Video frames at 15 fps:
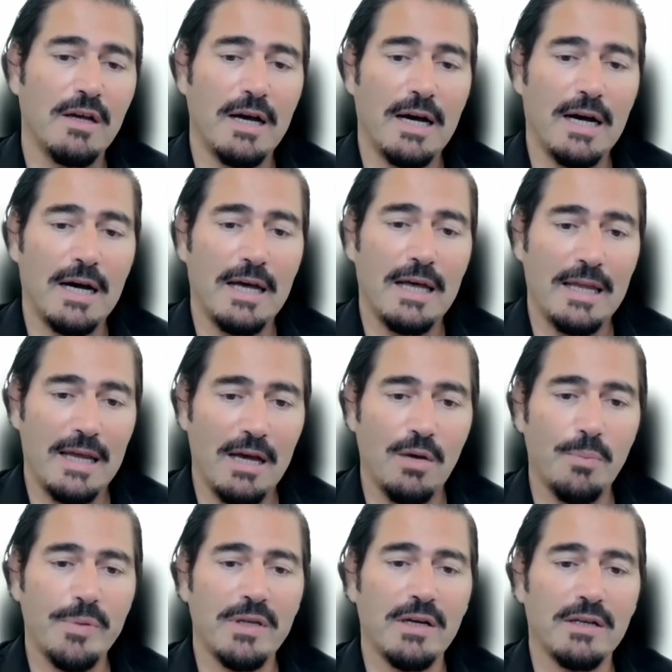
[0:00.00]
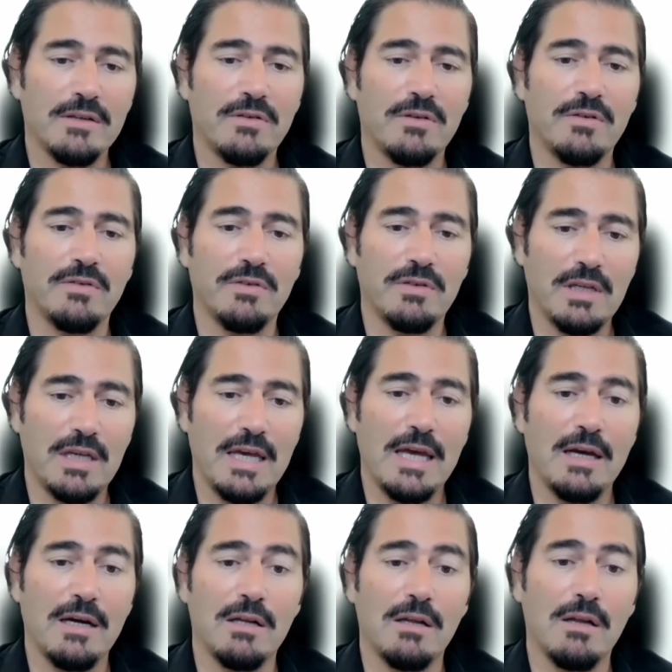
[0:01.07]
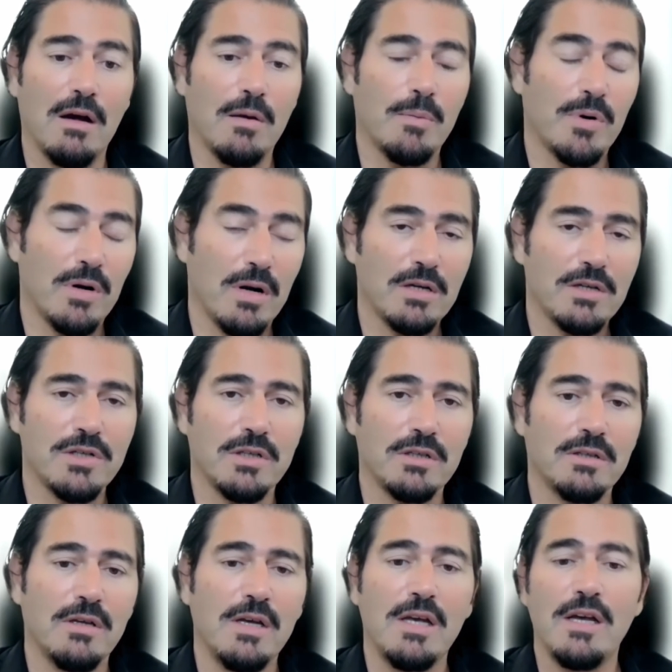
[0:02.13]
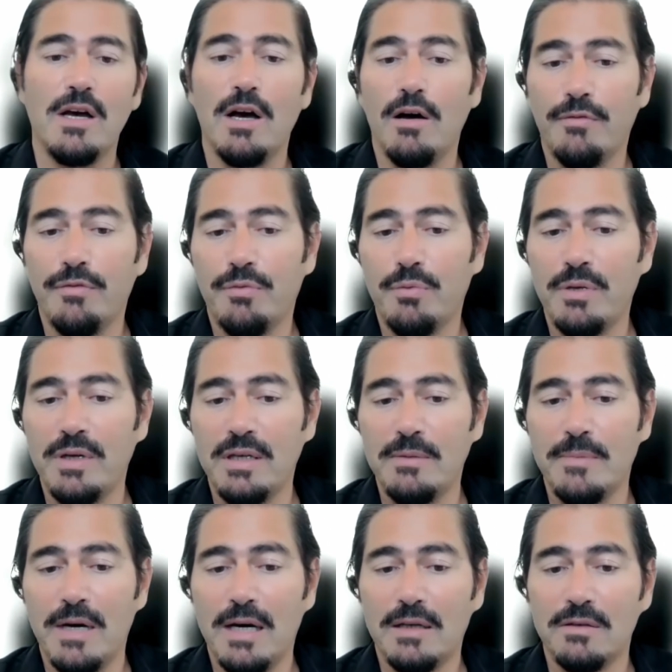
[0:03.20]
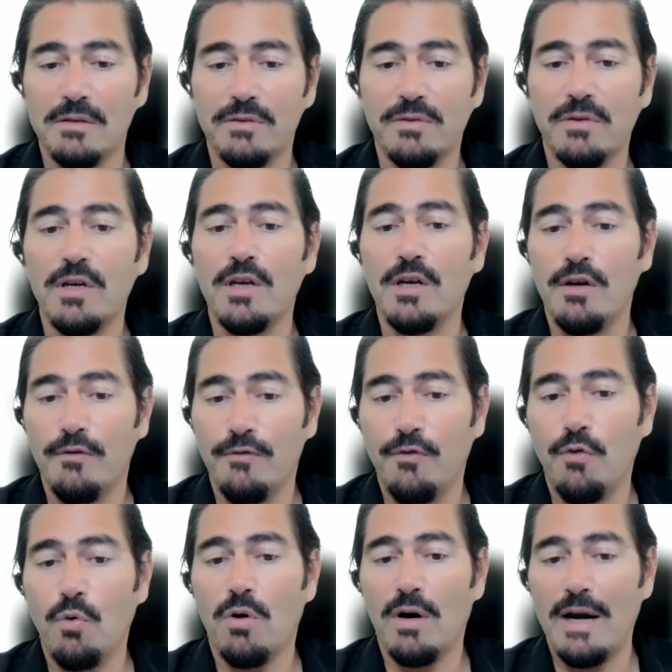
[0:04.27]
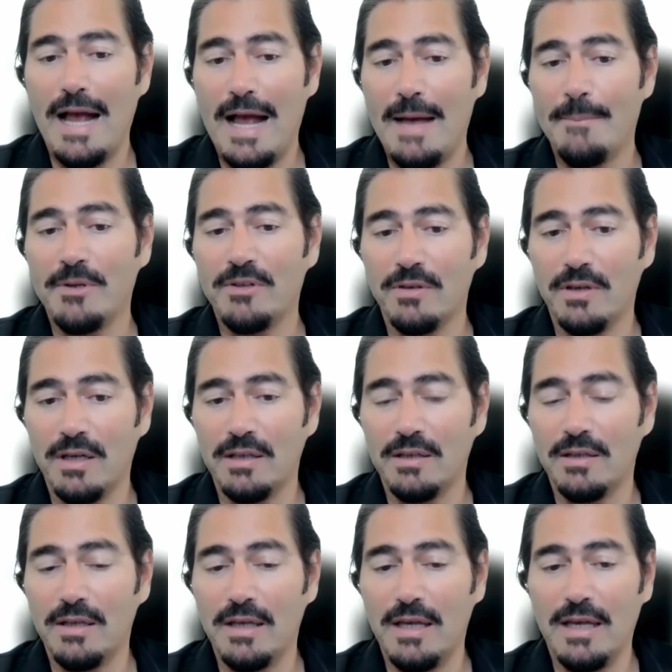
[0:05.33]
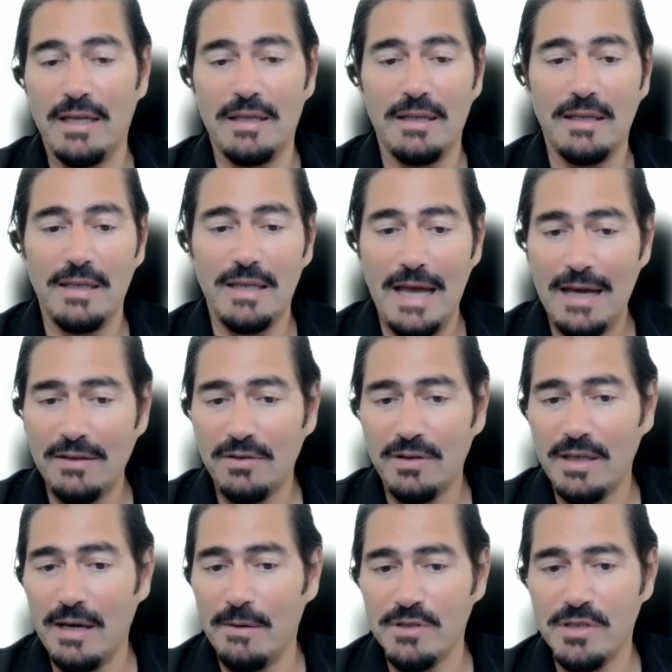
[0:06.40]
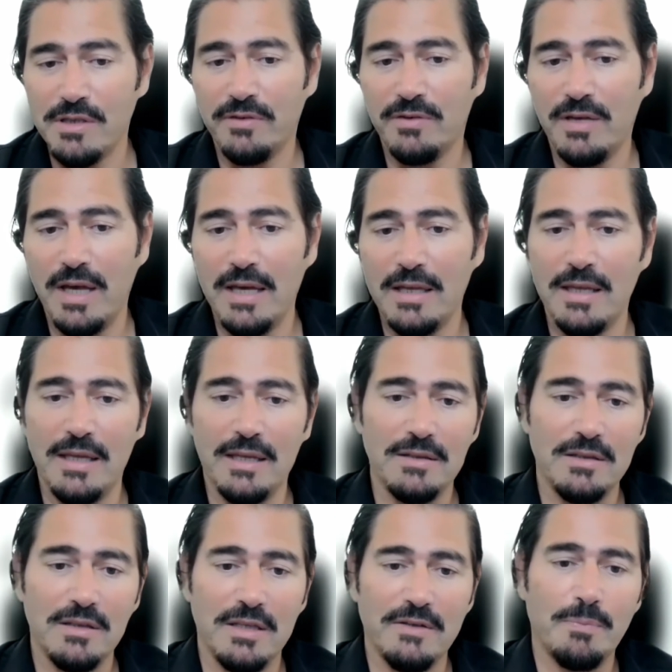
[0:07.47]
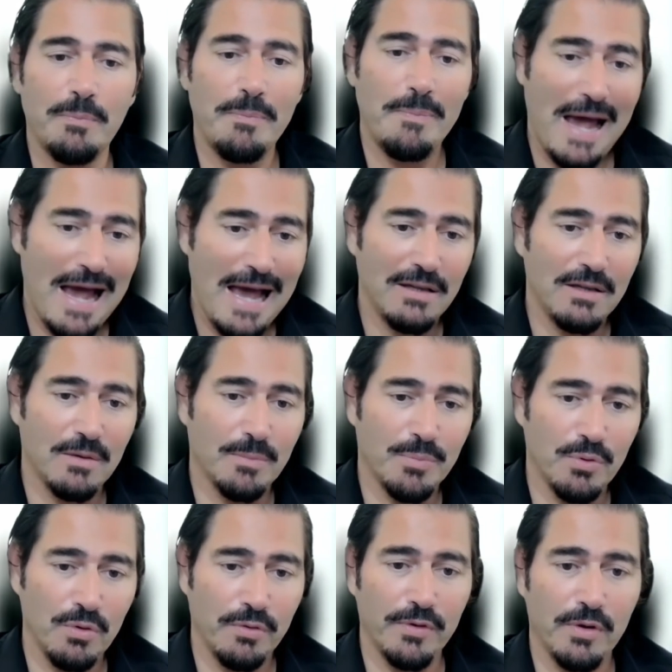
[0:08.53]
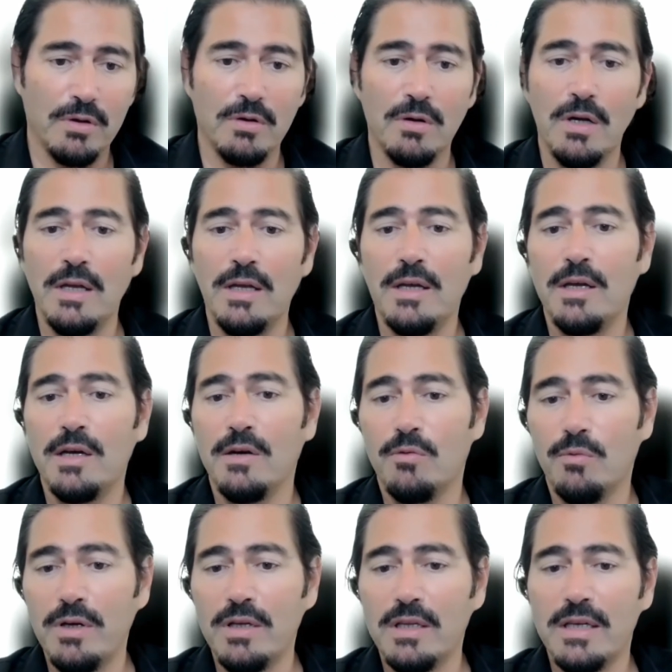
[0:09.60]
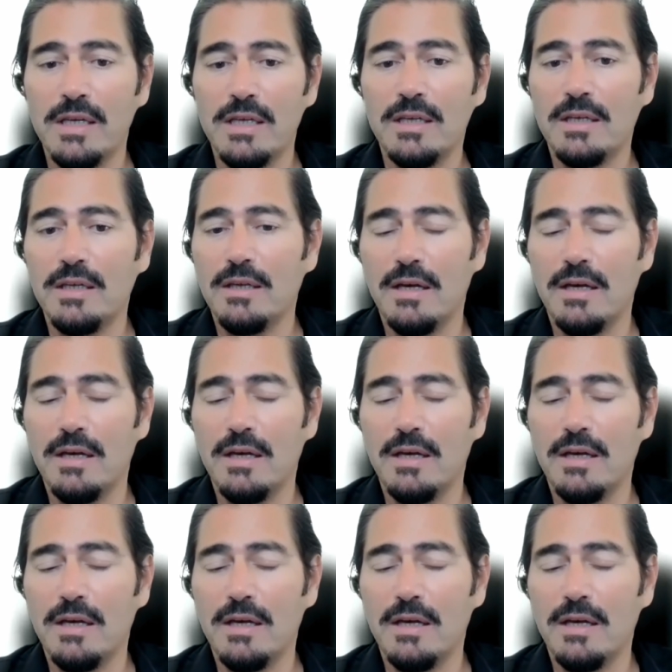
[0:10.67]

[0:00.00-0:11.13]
And helping us to scale our production of 3D models for Amazon. And lastly, I would just say that this patent approval really